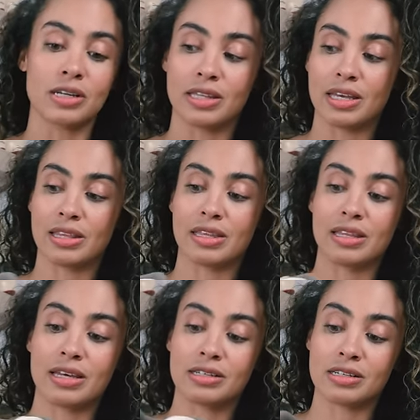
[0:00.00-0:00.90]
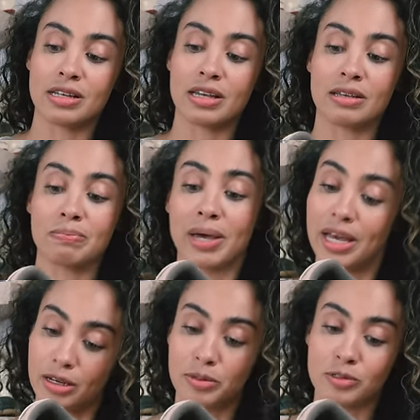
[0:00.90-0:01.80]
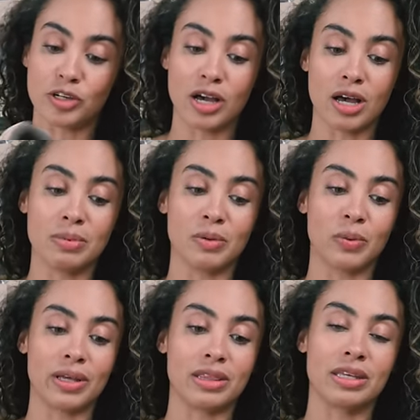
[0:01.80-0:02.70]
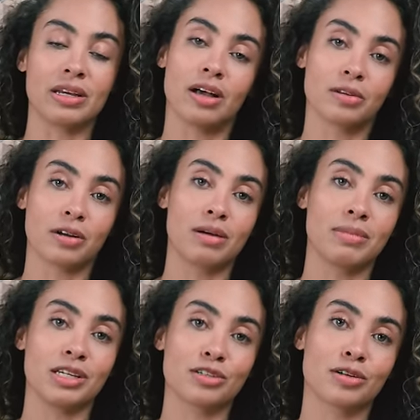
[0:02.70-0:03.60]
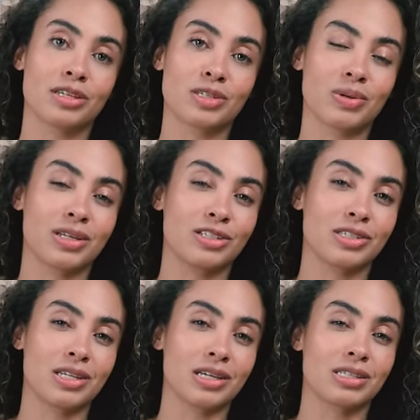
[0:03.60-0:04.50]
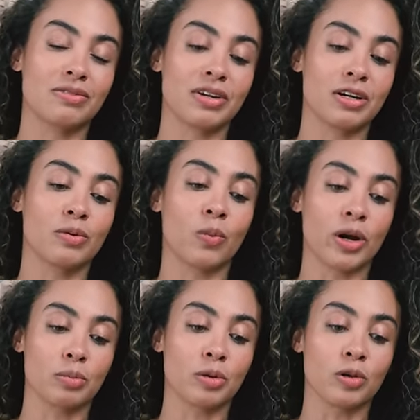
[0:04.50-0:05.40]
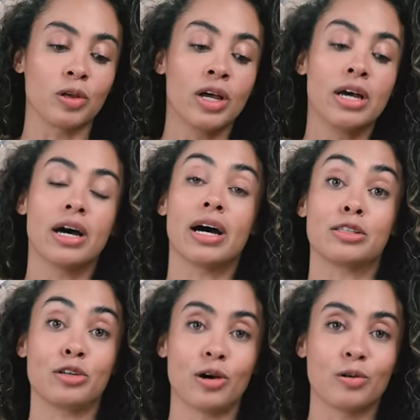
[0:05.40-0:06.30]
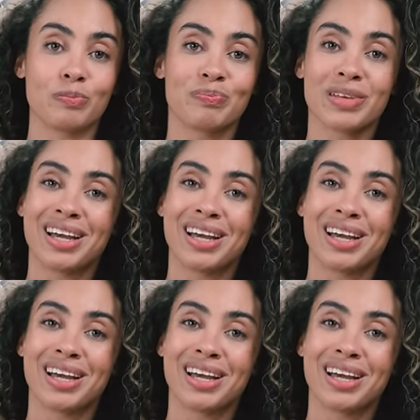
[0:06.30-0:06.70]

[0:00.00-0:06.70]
I think that they did an impeccable job with the color combination on this one. I just think it's a very wearable uh, tone.